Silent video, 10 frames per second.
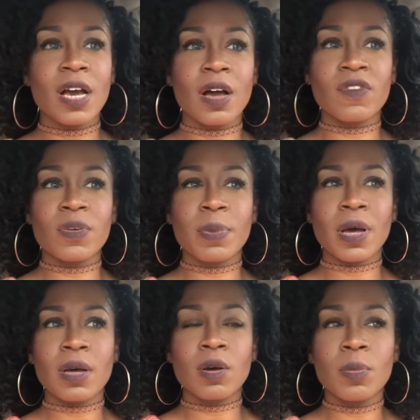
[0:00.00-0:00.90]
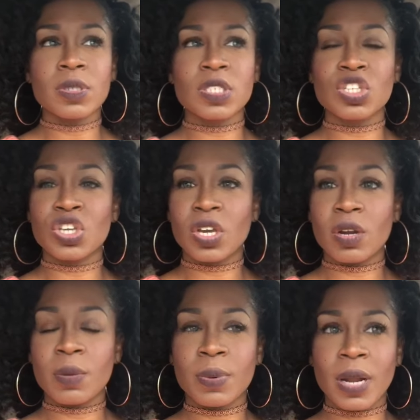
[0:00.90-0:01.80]
for about almost a
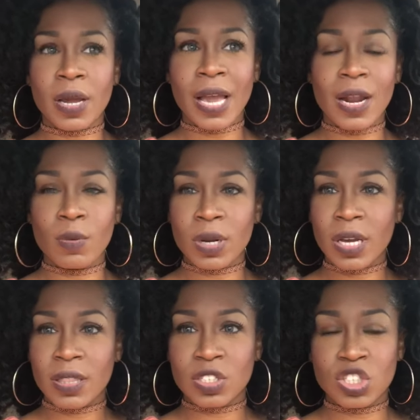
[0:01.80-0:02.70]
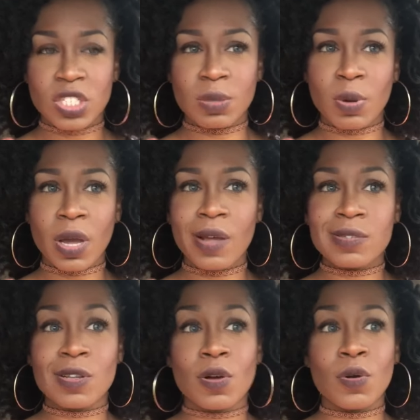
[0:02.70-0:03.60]
year, but I kind of want to cut the cheese and milk
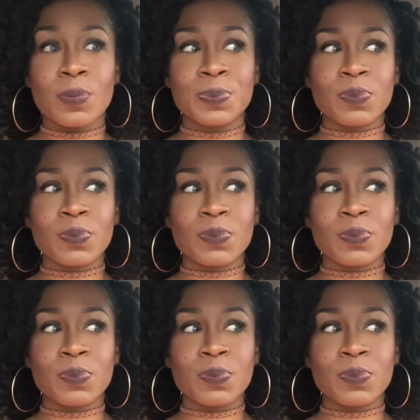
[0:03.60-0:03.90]
out, so